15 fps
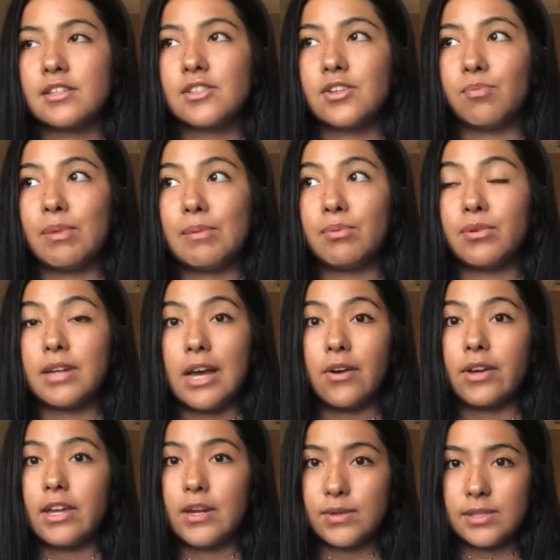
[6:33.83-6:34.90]
So people now
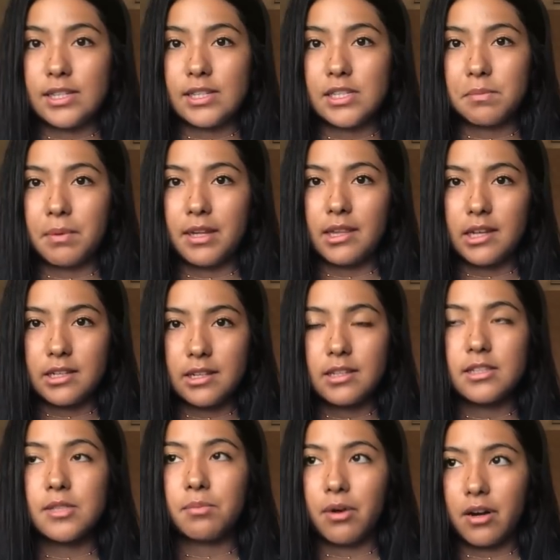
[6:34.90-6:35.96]
get OC sprayed. That
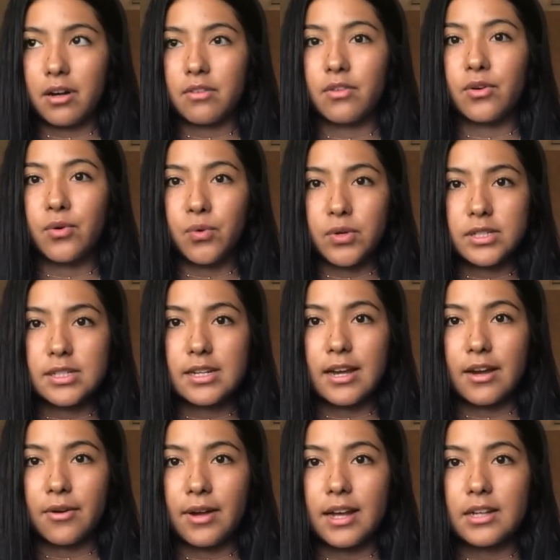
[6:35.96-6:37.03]
is a part of the course now.